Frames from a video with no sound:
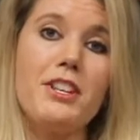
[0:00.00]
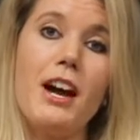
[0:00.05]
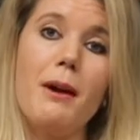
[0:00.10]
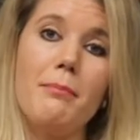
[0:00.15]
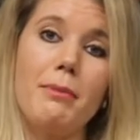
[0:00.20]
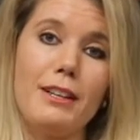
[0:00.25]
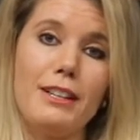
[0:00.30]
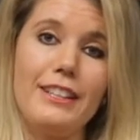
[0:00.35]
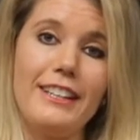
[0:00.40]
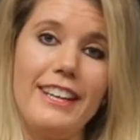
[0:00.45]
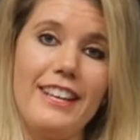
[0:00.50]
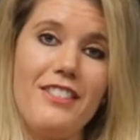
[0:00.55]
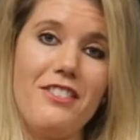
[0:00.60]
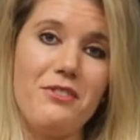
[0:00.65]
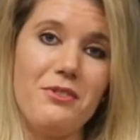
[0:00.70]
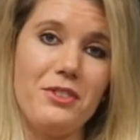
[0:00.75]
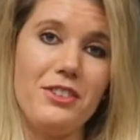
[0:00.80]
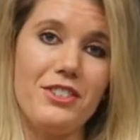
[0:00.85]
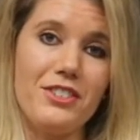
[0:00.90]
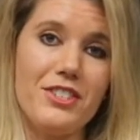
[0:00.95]
topically
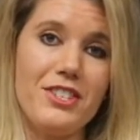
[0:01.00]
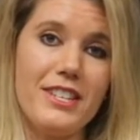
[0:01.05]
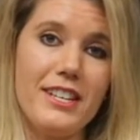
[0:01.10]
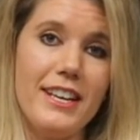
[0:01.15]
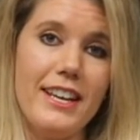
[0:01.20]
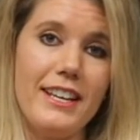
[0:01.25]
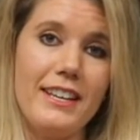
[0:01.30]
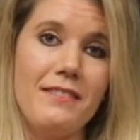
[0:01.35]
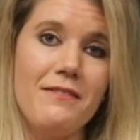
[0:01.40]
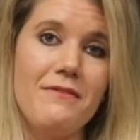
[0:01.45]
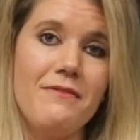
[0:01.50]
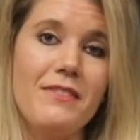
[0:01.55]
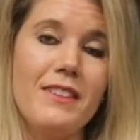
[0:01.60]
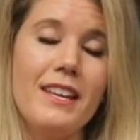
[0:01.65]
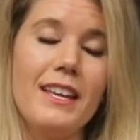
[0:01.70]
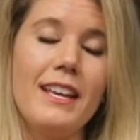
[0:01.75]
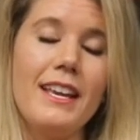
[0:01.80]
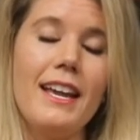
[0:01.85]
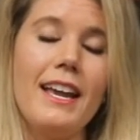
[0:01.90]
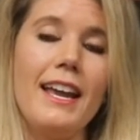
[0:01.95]
through your skin.
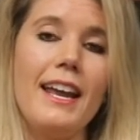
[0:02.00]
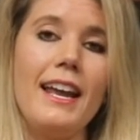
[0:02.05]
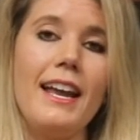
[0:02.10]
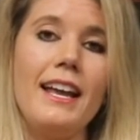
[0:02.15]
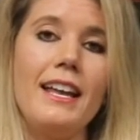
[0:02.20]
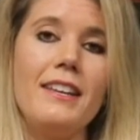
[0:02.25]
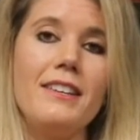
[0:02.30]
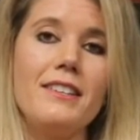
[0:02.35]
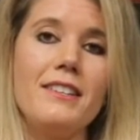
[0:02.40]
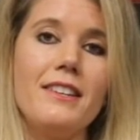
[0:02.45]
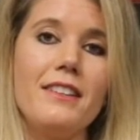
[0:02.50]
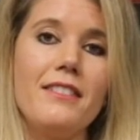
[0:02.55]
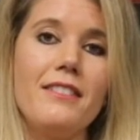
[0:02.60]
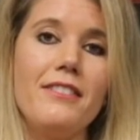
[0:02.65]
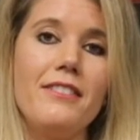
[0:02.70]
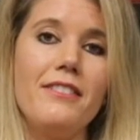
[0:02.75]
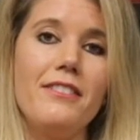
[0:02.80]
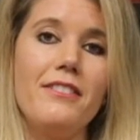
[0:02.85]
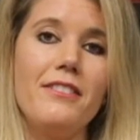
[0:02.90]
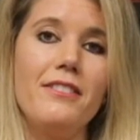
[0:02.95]
And
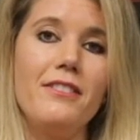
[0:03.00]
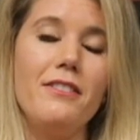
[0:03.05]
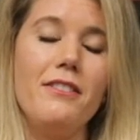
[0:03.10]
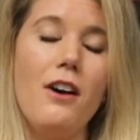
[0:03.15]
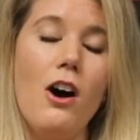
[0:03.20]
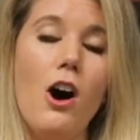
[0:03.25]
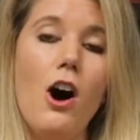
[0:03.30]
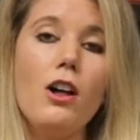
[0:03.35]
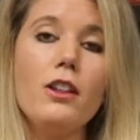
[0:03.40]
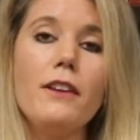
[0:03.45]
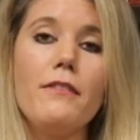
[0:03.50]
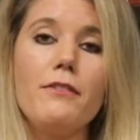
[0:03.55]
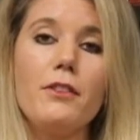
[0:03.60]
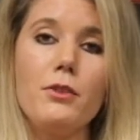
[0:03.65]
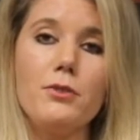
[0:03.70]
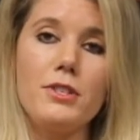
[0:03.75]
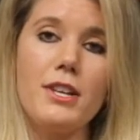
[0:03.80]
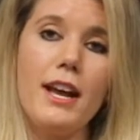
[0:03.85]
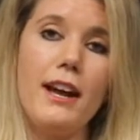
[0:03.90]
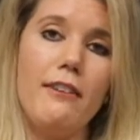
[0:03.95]
all of
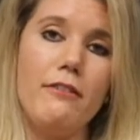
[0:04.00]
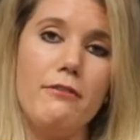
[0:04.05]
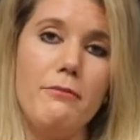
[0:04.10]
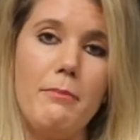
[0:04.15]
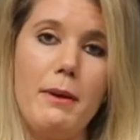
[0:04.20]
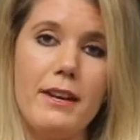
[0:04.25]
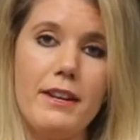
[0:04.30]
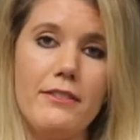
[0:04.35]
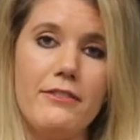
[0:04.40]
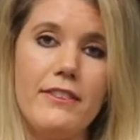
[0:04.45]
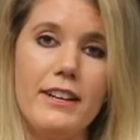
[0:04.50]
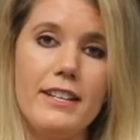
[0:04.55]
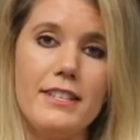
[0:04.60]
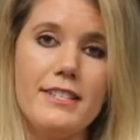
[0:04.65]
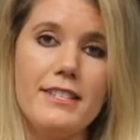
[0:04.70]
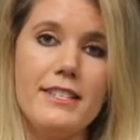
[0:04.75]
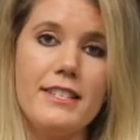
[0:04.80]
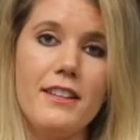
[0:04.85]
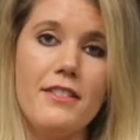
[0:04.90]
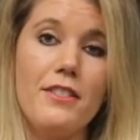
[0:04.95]
those have
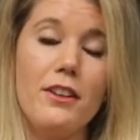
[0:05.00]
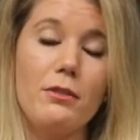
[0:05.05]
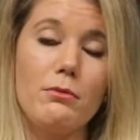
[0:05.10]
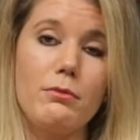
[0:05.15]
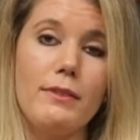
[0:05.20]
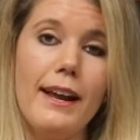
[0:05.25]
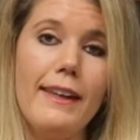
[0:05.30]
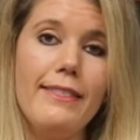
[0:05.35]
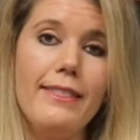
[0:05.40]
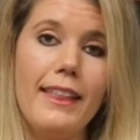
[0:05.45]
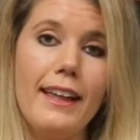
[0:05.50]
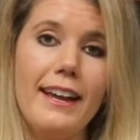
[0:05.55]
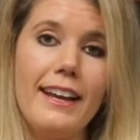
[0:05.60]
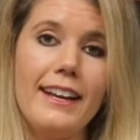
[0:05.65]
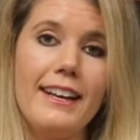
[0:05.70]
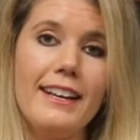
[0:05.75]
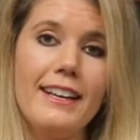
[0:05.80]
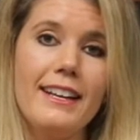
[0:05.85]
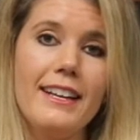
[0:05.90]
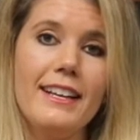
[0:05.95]
benefits. The red
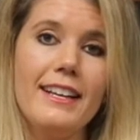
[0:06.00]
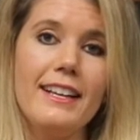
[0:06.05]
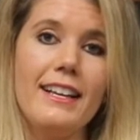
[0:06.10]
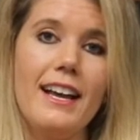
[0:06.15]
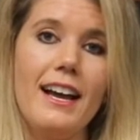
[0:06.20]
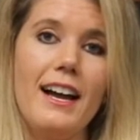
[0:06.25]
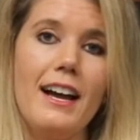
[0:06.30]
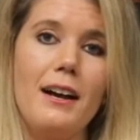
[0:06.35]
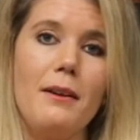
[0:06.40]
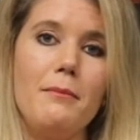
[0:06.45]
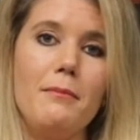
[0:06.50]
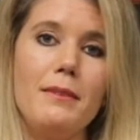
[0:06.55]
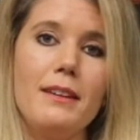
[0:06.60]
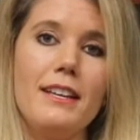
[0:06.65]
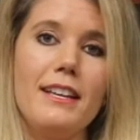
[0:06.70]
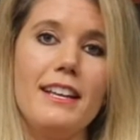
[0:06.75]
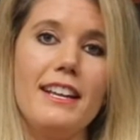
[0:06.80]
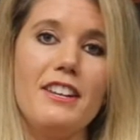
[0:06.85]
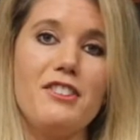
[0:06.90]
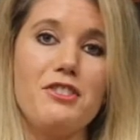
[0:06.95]
light
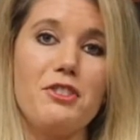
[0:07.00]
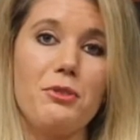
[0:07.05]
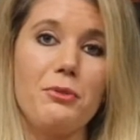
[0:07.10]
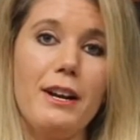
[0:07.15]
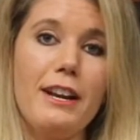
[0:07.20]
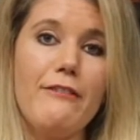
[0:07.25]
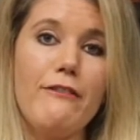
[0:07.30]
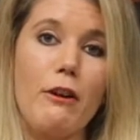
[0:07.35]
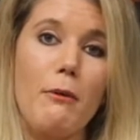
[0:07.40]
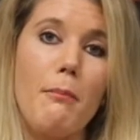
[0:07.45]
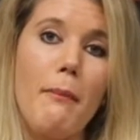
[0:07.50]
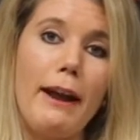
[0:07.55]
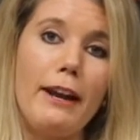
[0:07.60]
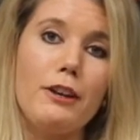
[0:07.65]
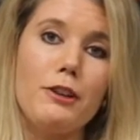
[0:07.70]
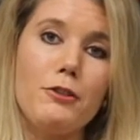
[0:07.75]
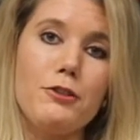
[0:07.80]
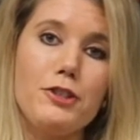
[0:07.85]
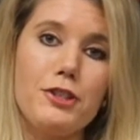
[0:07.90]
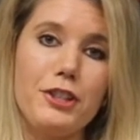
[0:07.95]
is great for
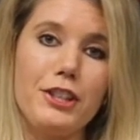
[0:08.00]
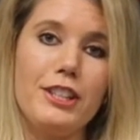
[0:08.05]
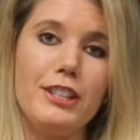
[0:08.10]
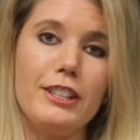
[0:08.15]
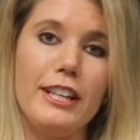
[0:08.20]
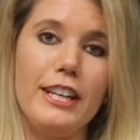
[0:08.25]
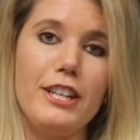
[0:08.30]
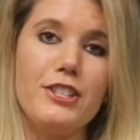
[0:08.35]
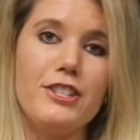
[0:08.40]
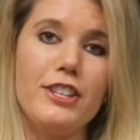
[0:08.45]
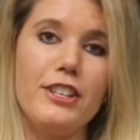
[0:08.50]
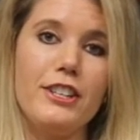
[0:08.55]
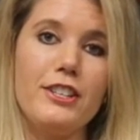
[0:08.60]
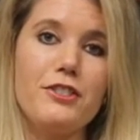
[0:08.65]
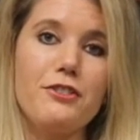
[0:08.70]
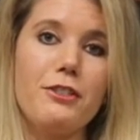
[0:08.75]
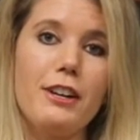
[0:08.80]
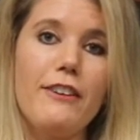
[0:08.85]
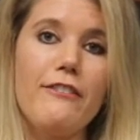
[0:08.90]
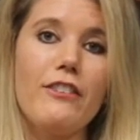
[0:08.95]
microcirculation.
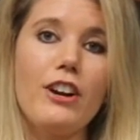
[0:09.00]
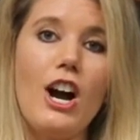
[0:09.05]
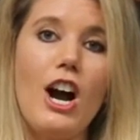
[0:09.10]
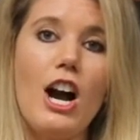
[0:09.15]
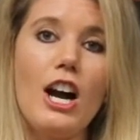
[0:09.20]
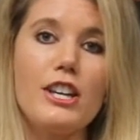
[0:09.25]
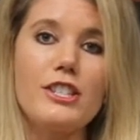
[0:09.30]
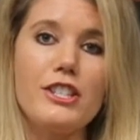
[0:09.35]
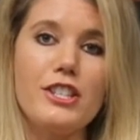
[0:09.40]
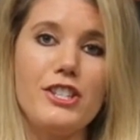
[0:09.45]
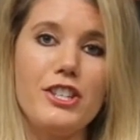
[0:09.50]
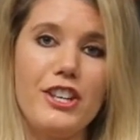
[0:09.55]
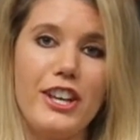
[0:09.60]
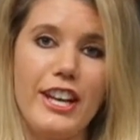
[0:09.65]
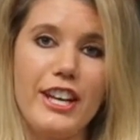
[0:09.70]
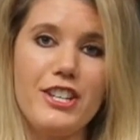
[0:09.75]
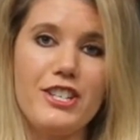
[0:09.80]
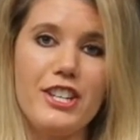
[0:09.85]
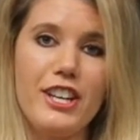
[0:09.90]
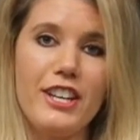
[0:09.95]
It's great for
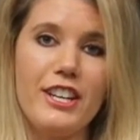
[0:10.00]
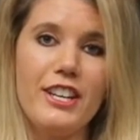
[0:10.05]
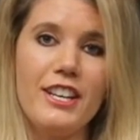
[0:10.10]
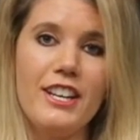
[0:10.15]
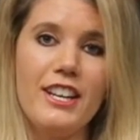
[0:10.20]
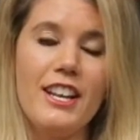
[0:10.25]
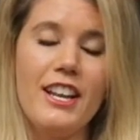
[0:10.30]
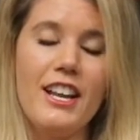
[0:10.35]
oxygenation.